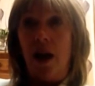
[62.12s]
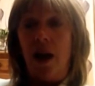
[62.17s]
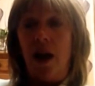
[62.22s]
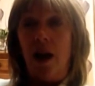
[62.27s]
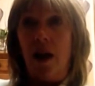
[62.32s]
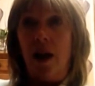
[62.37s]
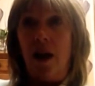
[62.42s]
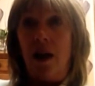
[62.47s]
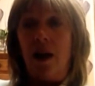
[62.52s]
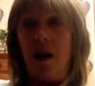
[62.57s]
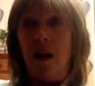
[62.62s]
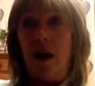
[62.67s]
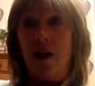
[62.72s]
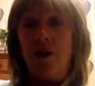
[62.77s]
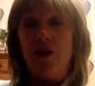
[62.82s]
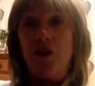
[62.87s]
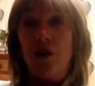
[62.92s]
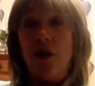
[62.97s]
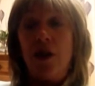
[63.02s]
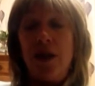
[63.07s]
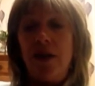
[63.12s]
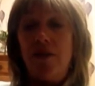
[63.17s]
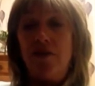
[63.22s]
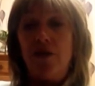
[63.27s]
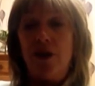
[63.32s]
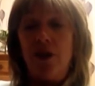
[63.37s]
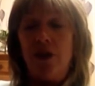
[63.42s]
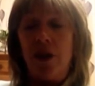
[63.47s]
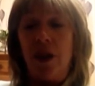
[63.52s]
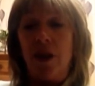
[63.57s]
I tried
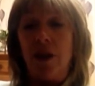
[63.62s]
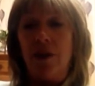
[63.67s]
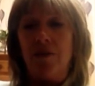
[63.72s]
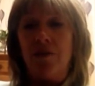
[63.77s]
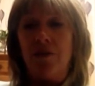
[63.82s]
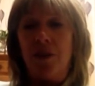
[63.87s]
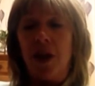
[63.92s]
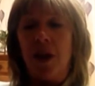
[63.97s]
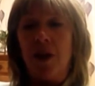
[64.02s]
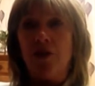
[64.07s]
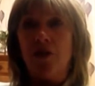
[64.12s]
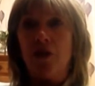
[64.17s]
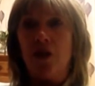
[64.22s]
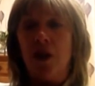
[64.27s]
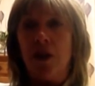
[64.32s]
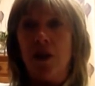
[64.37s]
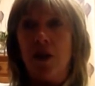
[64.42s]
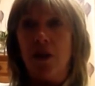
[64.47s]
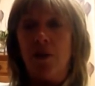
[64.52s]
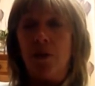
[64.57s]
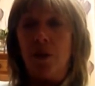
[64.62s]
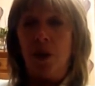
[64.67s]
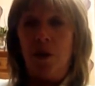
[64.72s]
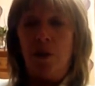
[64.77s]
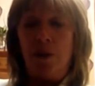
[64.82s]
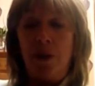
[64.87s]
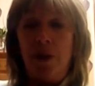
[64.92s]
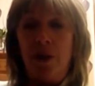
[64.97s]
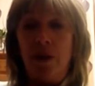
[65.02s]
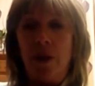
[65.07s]
everything. I tried
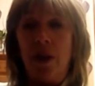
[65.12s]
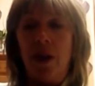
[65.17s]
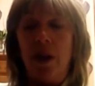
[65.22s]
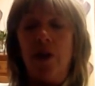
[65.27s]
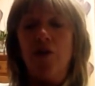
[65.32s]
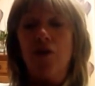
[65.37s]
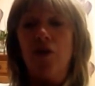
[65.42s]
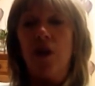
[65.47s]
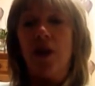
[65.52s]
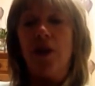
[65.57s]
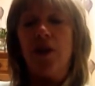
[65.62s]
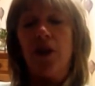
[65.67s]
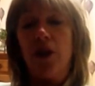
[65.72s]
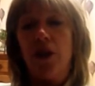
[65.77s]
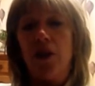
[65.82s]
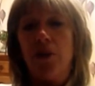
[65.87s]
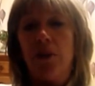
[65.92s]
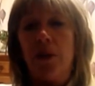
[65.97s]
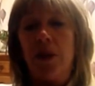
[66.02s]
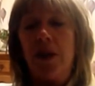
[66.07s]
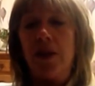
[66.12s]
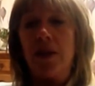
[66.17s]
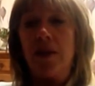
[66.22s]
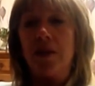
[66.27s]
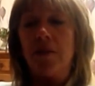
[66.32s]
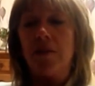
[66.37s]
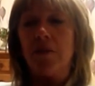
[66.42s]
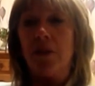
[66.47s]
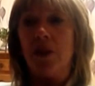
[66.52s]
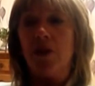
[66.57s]
homeopathy, I tried
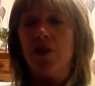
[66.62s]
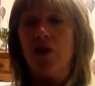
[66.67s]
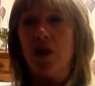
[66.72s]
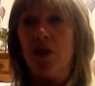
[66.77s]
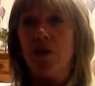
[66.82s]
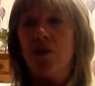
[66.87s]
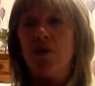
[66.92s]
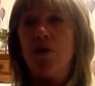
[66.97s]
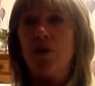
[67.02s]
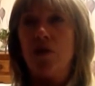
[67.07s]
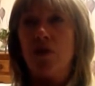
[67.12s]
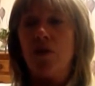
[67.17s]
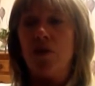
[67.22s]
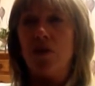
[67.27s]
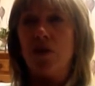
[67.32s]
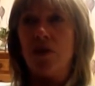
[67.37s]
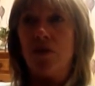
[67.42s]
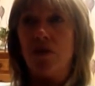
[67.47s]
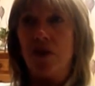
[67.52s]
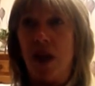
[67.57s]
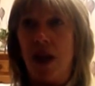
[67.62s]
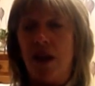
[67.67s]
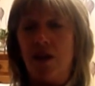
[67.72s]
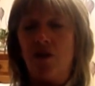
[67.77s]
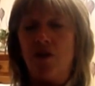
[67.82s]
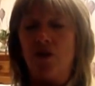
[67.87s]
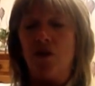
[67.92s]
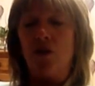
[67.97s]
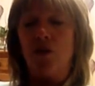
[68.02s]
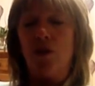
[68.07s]
herbalism, I tried all sorts of
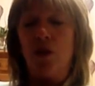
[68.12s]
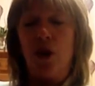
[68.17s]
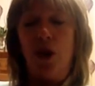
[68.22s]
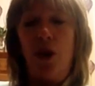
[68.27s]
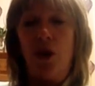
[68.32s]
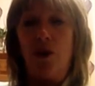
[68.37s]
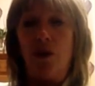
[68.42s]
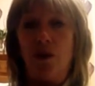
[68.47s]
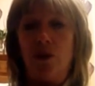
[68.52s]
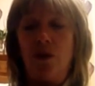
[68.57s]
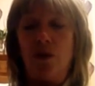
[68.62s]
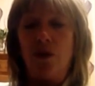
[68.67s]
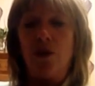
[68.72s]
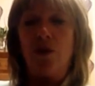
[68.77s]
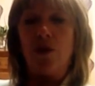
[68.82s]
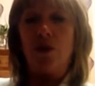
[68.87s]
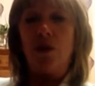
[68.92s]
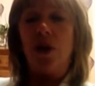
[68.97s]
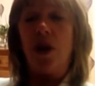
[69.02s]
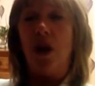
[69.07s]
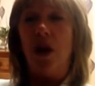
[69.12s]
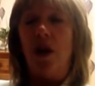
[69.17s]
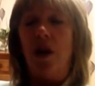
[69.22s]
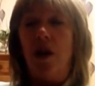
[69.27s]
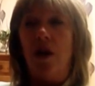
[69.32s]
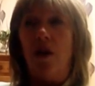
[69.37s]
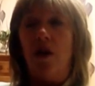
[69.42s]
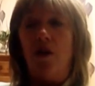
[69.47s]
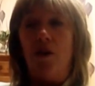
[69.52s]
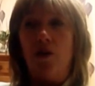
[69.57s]
natural cures
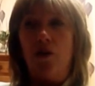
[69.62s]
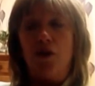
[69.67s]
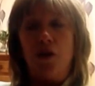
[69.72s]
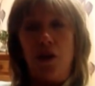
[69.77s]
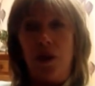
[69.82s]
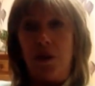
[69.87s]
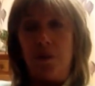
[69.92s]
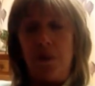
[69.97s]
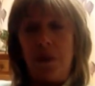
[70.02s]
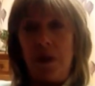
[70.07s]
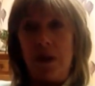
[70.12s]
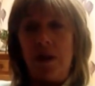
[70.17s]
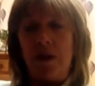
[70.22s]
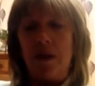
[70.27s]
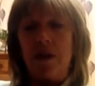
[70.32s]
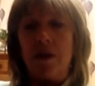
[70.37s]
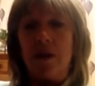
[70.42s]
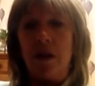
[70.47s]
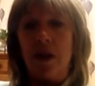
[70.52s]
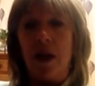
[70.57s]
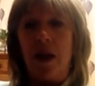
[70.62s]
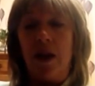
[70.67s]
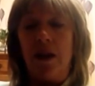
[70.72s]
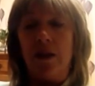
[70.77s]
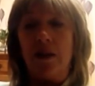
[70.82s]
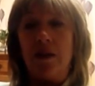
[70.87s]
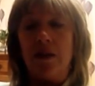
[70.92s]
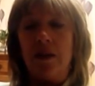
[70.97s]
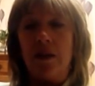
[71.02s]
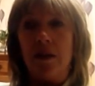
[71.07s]
or treatments,
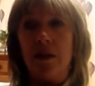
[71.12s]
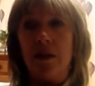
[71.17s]
and